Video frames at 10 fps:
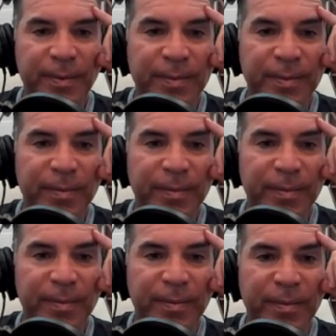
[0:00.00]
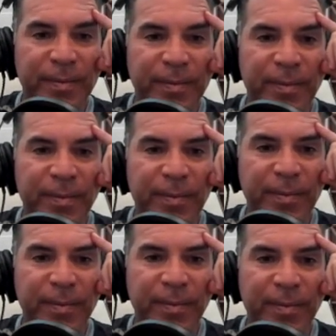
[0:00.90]

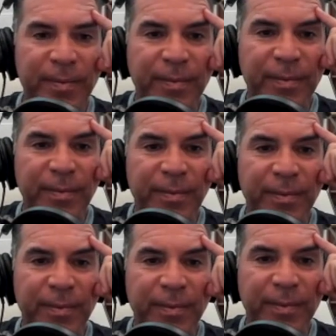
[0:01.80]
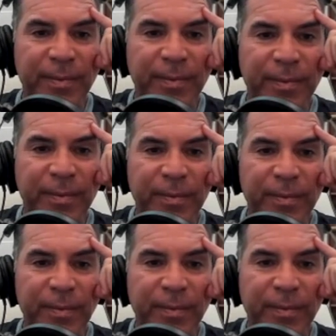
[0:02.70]

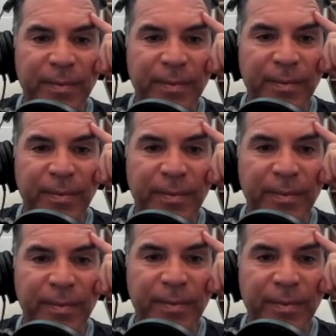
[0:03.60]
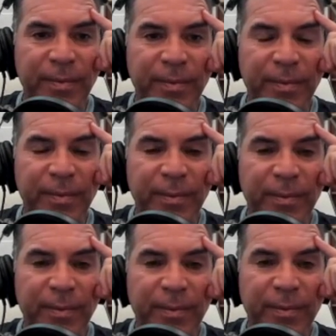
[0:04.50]

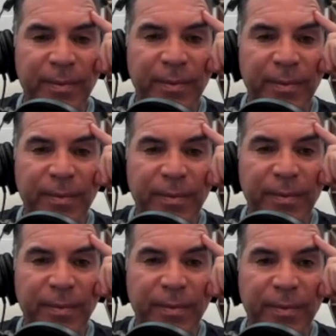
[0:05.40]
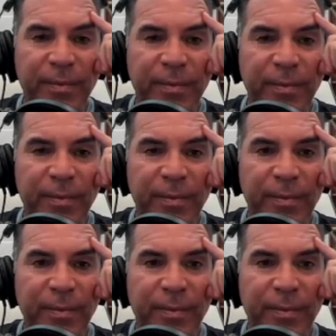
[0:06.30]
The person shown says nothing.